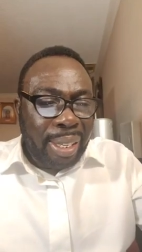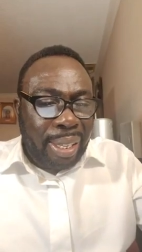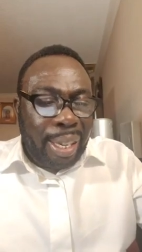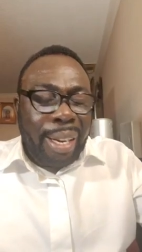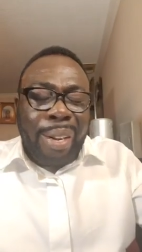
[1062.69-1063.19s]

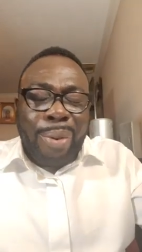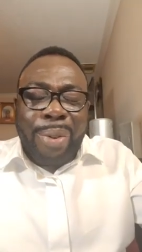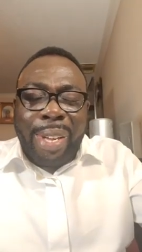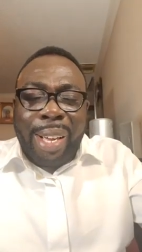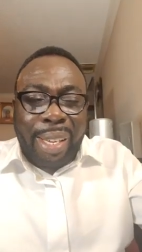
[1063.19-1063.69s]

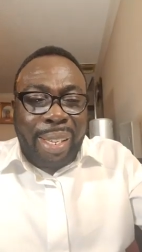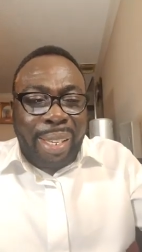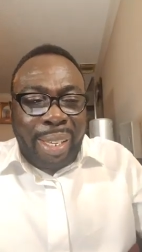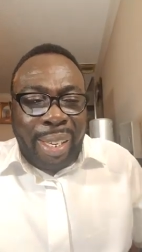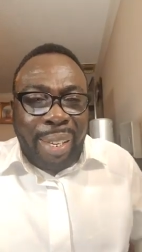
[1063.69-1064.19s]
Hallelujah.
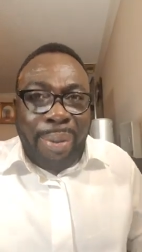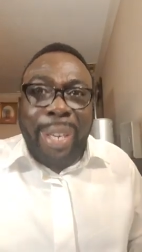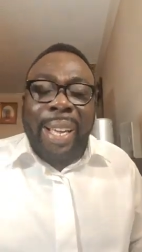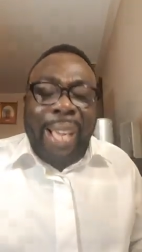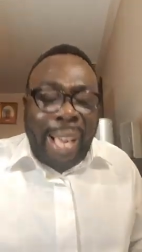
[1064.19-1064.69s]

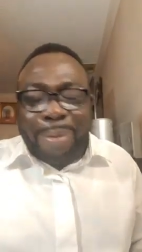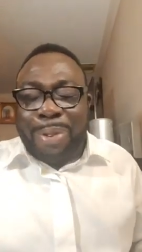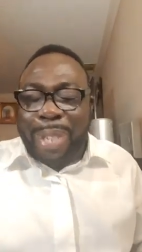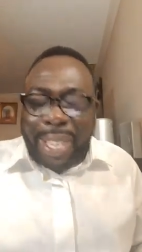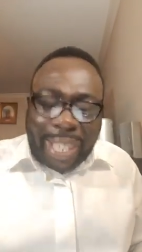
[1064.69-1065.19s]
When it comes
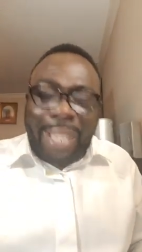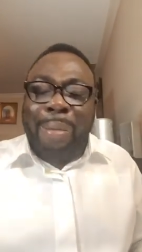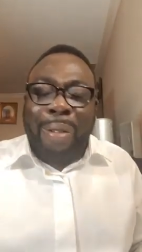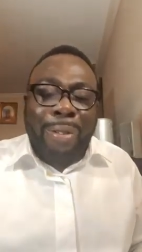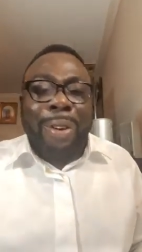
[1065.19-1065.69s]
to the
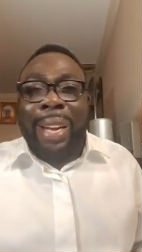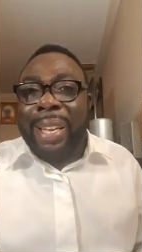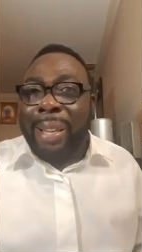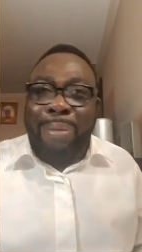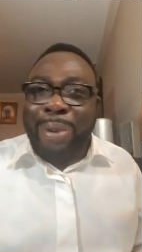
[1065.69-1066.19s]
kingdom of God, I
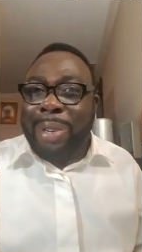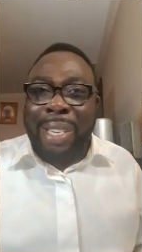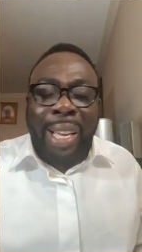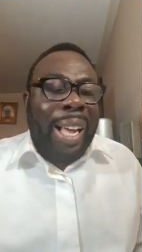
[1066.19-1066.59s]
am not,